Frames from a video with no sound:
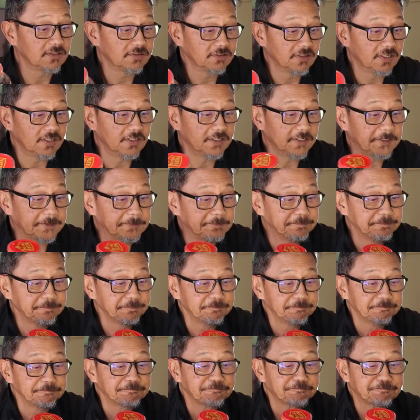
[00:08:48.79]

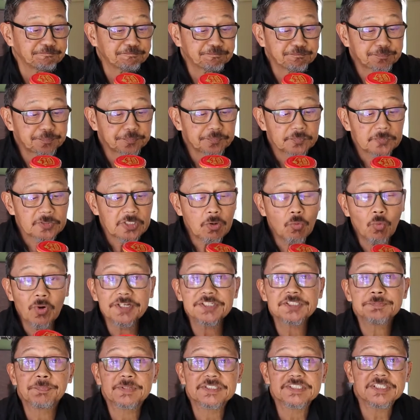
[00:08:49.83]
One
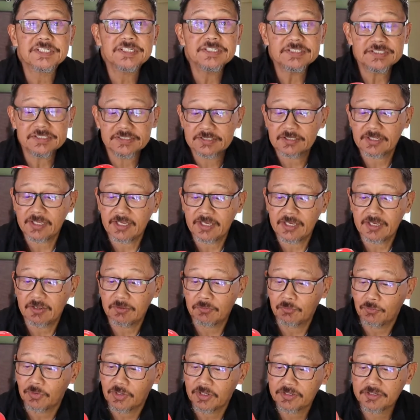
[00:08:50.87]
is patis
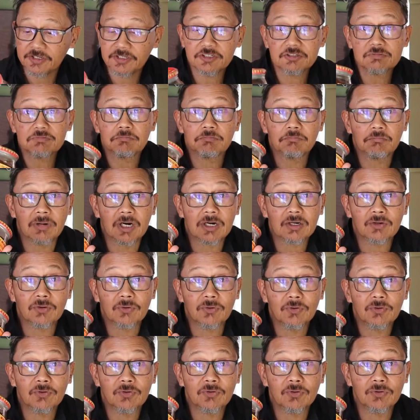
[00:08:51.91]
and one is
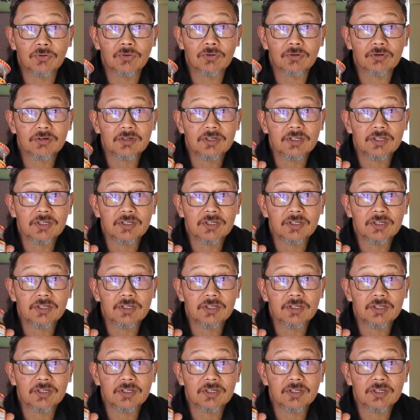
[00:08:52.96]
bagoong.